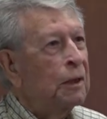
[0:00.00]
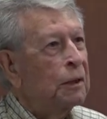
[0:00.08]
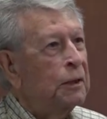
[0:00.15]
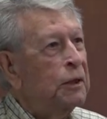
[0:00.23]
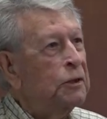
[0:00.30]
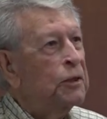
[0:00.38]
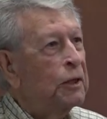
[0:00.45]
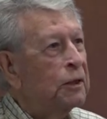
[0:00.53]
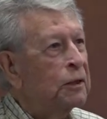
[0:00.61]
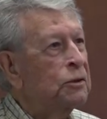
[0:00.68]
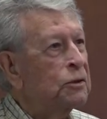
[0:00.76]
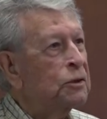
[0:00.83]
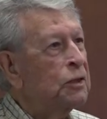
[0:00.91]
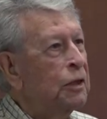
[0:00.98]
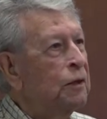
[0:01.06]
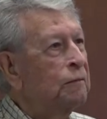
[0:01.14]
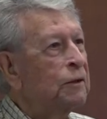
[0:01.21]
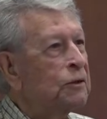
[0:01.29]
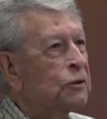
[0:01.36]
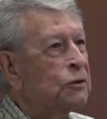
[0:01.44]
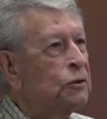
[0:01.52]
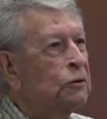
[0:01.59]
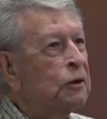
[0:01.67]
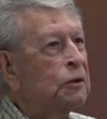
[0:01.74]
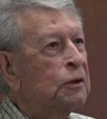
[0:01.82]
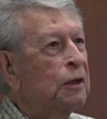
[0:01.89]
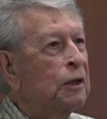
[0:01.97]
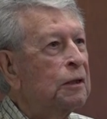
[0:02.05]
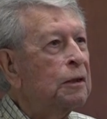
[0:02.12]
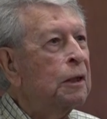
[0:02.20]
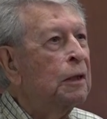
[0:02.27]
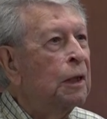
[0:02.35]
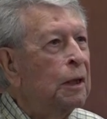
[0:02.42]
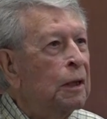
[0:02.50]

initially conceived as a shortcut